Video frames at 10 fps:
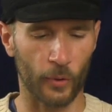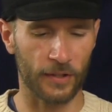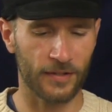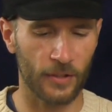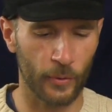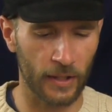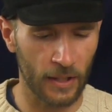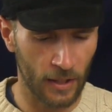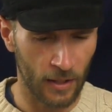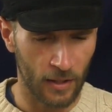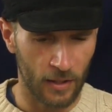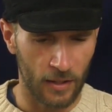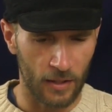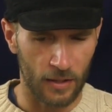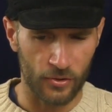We're continuing
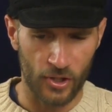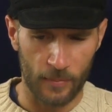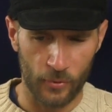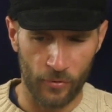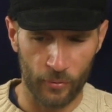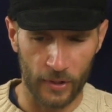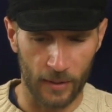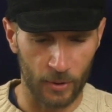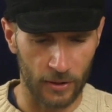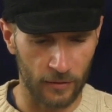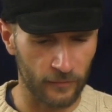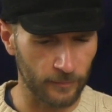in chapter 3, I believe.